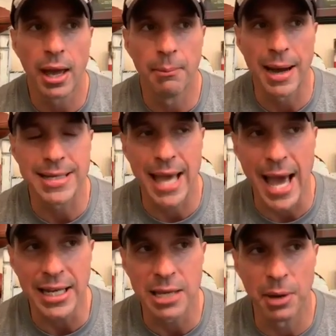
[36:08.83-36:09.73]
and my
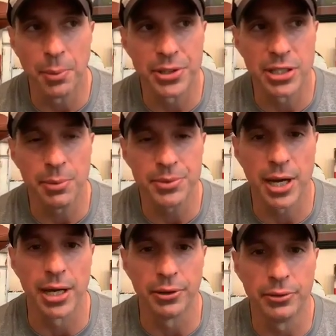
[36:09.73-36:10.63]
dad came up with the
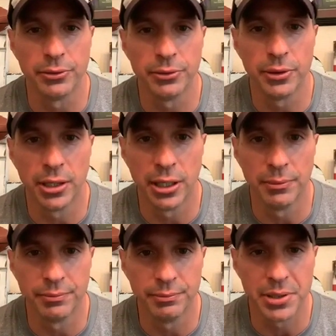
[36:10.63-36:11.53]
subtitle
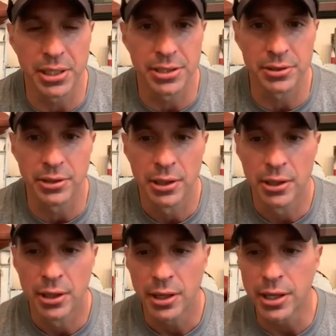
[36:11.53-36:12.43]
um, because,
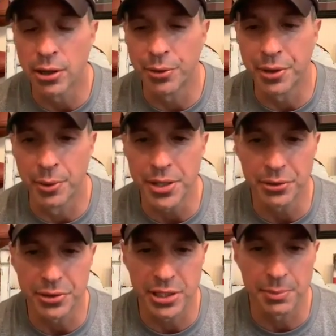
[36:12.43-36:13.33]
you know, the
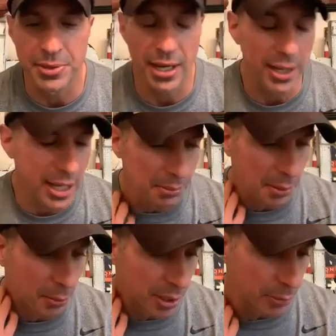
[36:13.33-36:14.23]
original subtitle, I can't
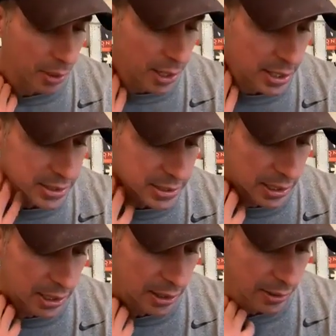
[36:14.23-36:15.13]
remember what it was,
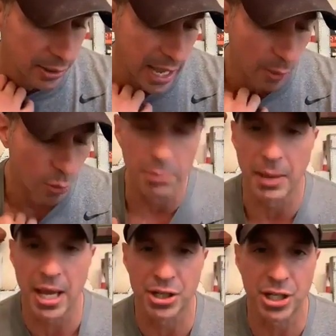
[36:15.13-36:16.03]
uh, how one
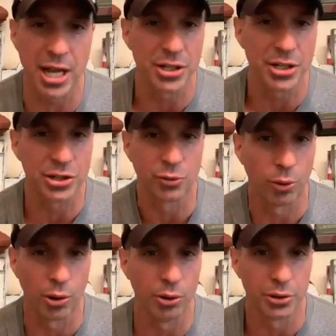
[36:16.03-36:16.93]
man changed his
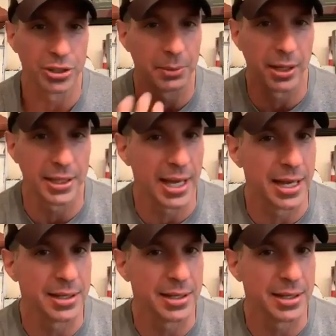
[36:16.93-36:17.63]
world or something like that.